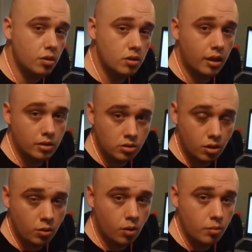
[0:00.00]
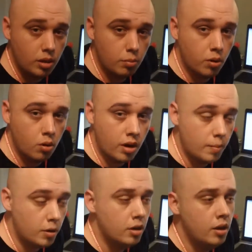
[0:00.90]
like So You Want to Be a
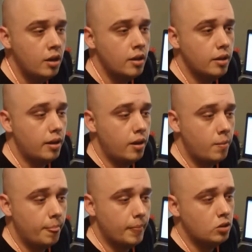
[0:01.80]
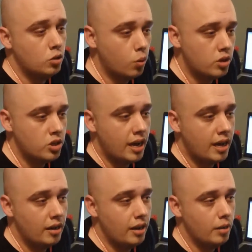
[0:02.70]
Programmer. TorChat
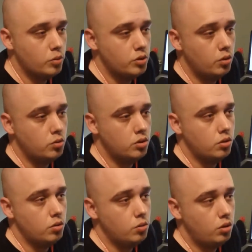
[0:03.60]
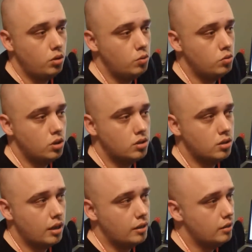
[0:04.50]
enables you to use just
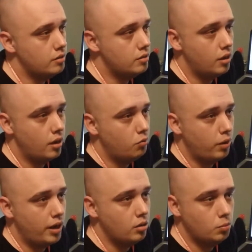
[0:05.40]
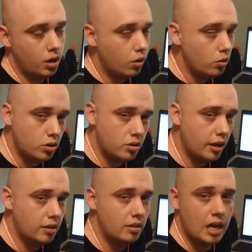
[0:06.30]
like this random code, just like
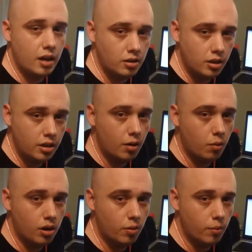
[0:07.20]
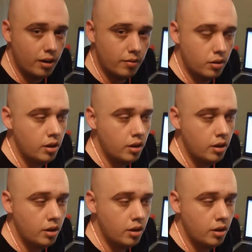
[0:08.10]
a .onion network or whatever,